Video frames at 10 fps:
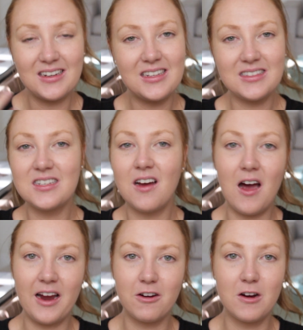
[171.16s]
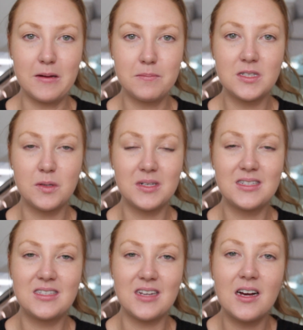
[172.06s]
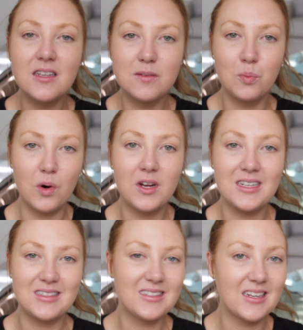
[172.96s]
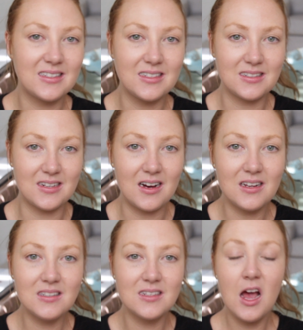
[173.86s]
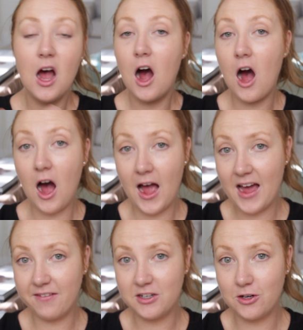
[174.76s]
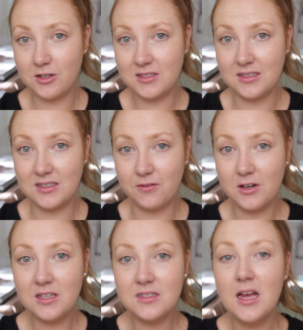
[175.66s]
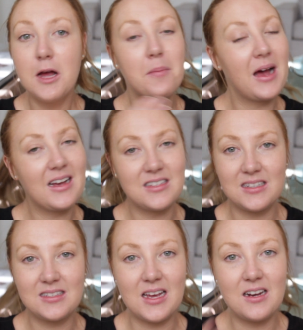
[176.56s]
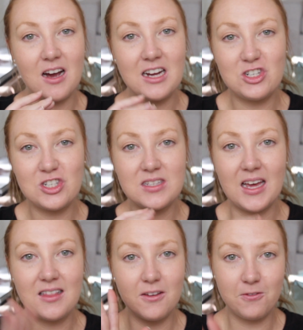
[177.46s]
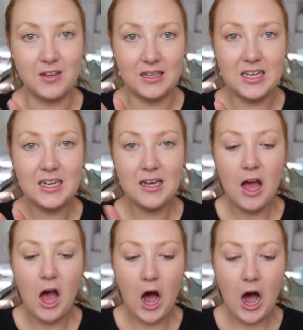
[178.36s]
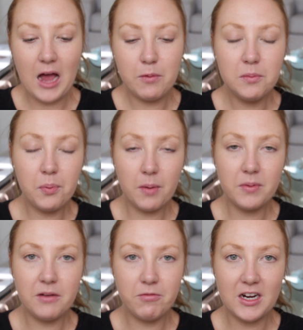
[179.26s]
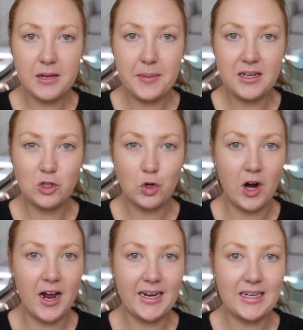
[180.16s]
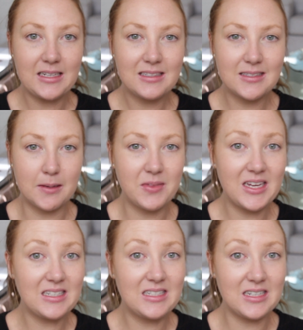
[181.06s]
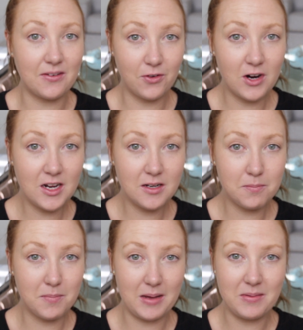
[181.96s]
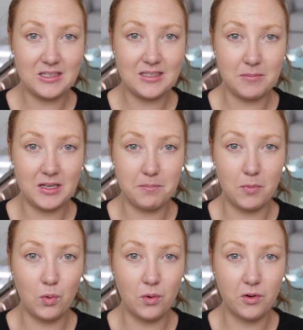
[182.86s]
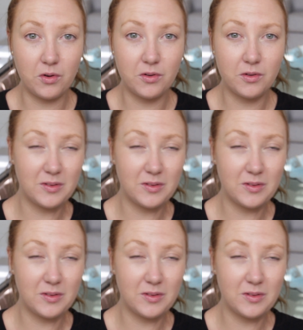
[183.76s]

it's an eye cream, so it does what it says it does. I haven't noticed a difference, but as I said, I just like the feeling. I would probably recommend trying something different, maybe something more